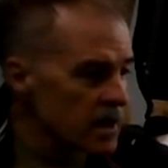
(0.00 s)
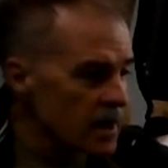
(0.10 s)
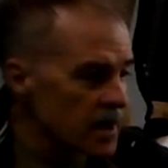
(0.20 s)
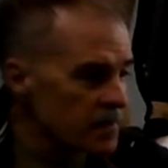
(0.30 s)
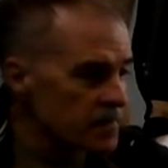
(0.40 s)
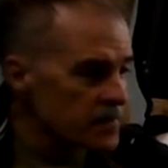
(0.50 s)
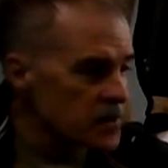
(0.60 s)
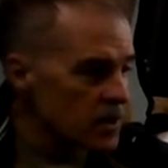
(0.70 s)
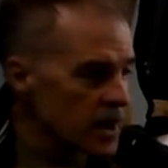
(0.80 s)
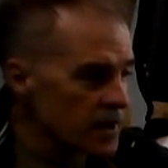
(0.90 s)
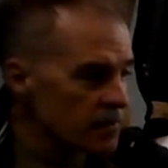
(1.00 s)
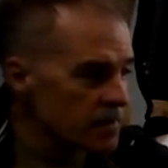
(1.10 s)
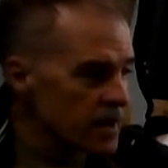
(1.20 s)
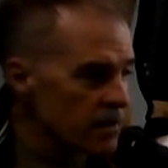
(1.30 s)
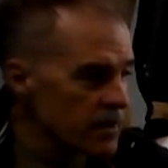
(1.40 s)
I've tried
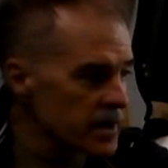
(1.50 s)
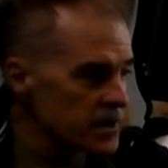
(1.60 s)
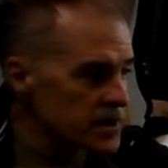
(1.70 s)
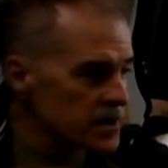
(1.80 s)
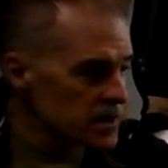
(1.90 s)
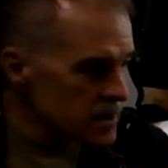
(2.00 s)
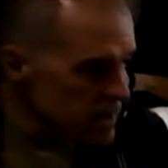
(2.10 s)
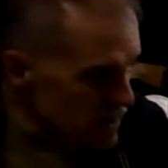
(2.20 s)
various